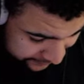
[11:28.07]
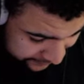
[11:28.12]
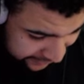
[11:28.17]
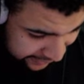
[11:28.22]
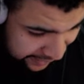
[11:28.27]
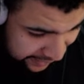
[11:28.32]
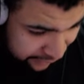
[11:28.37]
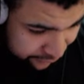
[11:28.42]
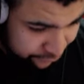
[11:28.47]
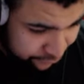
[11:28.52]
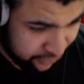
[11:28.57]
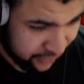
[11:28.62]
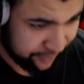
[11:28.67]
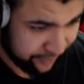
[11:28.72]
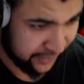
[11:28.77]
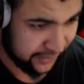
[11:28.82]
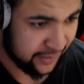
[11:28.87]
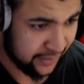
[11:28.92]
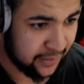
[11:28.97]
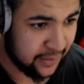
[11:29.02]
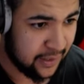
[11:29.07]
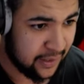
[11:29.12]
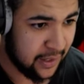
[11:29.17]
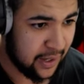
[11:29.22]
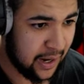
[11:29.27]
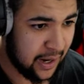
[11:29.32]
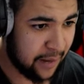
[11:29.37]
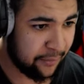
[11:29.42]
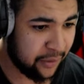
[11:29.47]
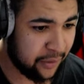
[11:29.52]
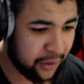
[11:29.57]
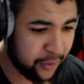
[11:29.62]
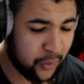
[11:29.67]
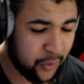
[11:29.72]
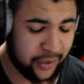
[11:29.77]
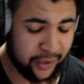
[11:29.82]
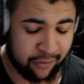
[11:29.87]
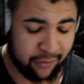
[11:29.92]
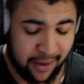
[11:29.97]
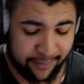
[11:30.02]
Our freebie. I'm going to
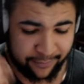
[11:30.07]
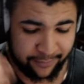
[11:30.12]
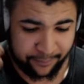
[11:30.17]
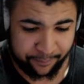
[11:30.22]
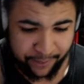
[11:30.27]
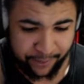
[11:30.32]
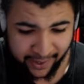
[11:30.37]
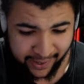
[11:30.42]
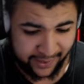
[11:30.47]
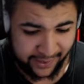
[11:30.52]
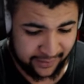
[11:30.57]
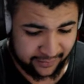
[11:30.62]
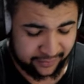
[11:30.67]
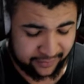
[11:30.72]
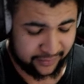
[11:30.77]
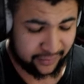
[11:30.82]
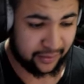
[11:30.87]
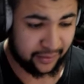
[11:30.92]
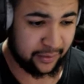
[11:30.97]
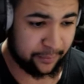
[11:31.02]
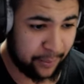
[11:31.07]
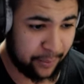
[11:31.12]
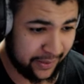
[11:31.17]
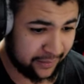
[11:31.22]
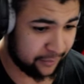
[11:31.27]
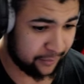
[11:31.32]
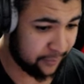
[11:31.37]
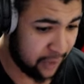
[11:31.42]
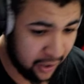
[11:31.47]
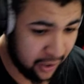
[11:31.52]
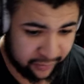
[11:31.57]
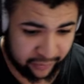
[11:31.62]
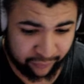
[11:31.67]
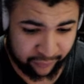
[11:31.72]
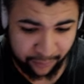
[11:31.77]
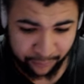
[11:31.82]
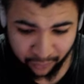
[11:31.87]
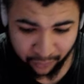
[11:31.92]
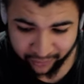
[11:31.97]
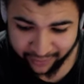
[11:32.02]
quickly grab some picks to pick some cards off
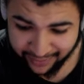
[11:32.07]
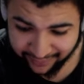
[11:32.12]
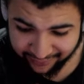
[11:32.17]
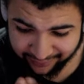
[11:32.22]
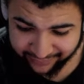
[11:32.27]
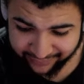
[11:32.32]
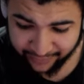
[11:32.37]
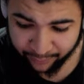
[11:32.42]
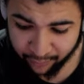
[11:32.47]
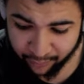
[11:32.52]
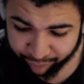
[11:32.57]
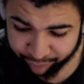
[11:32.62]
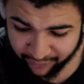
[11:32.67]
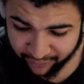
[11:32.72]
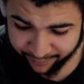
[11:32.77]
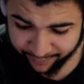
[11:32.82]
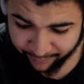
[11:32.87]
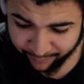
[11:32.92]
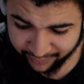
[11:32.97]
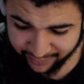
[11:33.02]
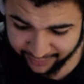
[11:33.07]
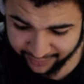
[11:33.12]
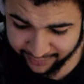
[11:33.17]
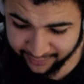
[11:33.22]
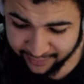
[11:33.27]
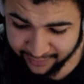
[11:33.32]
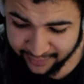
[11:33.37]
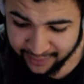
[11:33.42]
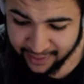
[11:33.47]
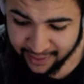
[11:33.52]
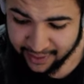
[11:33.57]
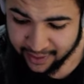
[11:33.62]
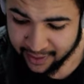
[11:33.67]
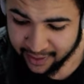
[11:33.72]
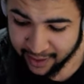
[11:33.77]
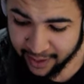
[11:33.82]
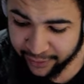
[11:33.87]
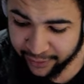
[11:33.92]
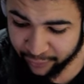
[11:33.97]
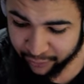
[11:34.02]
the board and see what freebie we get.
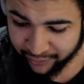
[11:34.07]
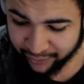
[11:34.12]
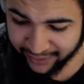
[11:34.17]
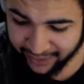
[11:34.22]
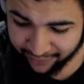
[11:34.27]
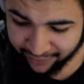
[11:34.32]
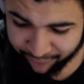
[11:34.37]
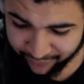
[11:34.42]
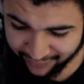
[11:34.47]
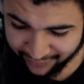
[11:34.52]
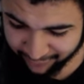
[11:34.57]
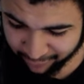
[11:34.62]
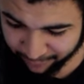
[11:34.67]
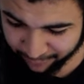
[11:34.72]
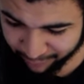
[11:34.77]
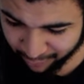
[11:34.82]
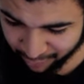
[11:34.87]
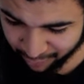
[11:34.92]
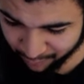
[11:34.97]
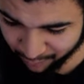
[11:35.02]
How you doing, K for Days? Hope you're doing